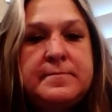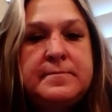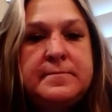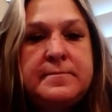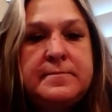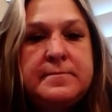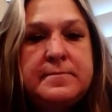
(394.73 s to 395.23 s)

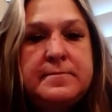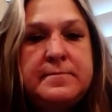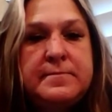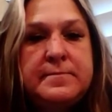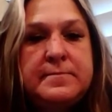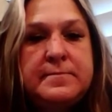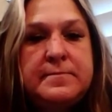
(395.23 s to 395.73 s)

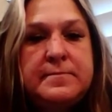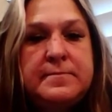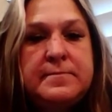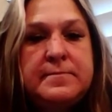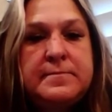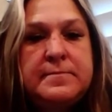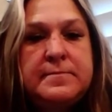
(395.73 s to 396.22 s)

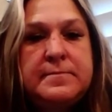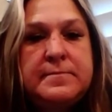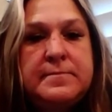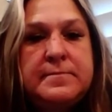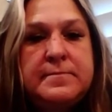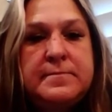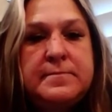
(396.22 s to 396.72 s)

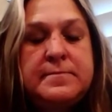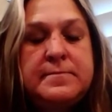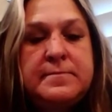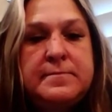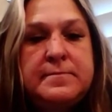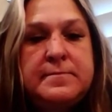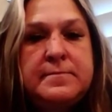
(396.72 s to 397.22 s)

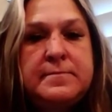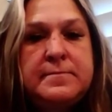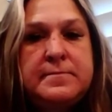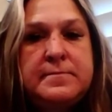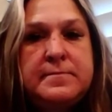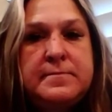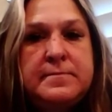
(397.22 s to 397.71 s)

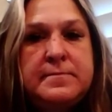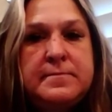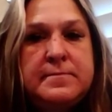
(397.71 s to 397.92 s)
No words are spoken by the person on screen.